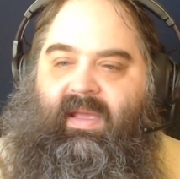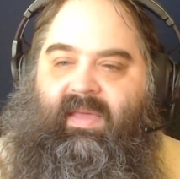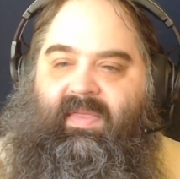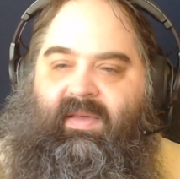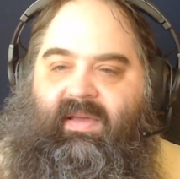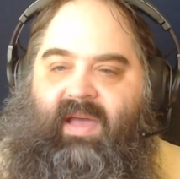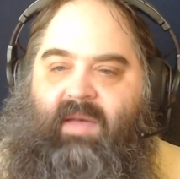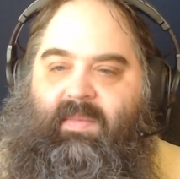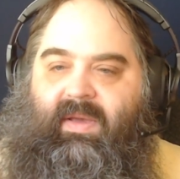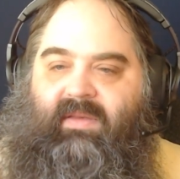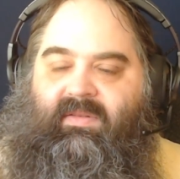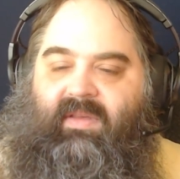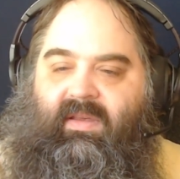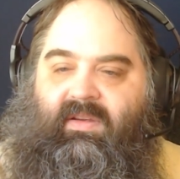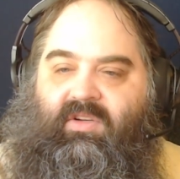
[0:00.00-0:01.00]
In the
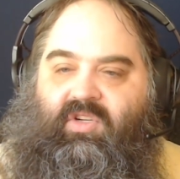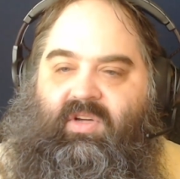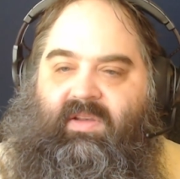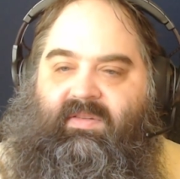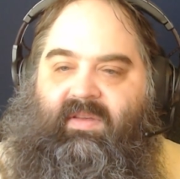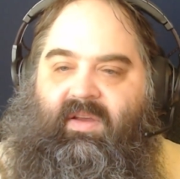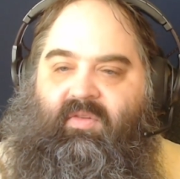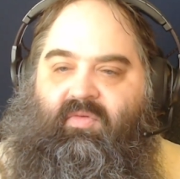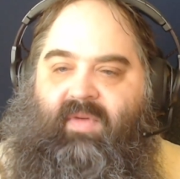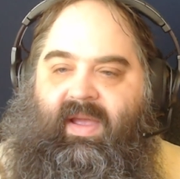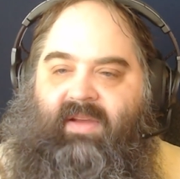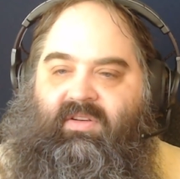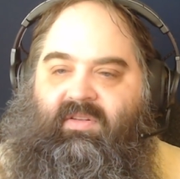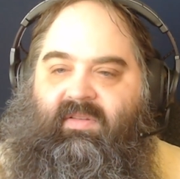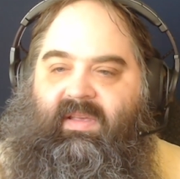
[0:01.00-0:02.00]
comics, she's
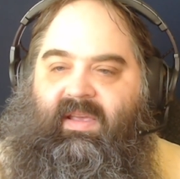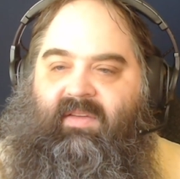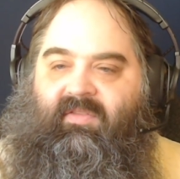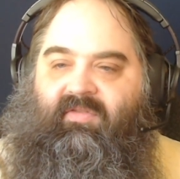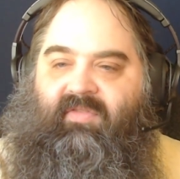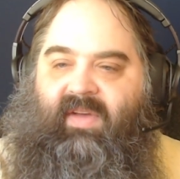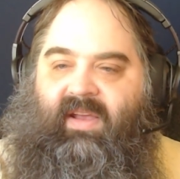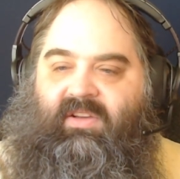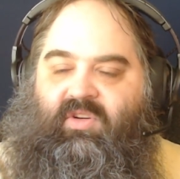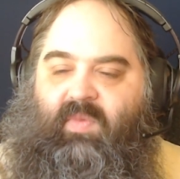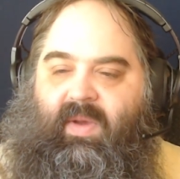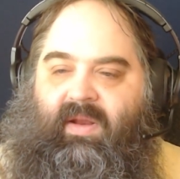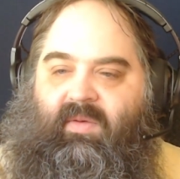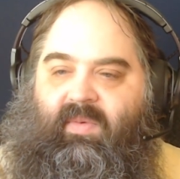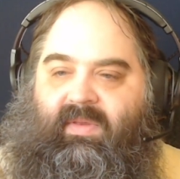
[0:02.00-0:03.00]
irrationally
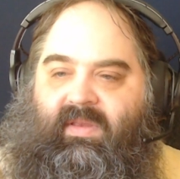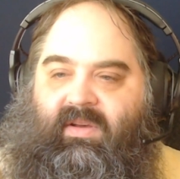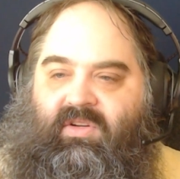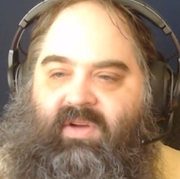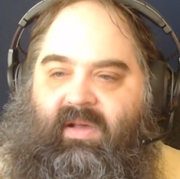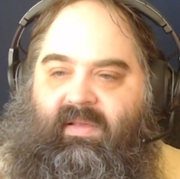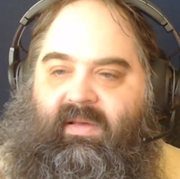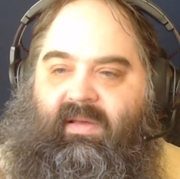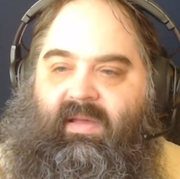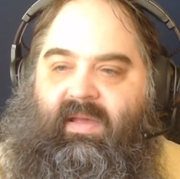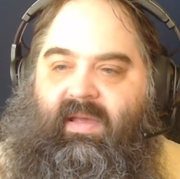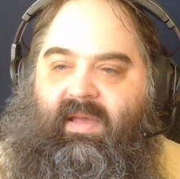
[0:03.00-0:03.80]
infatuated with T'Challa.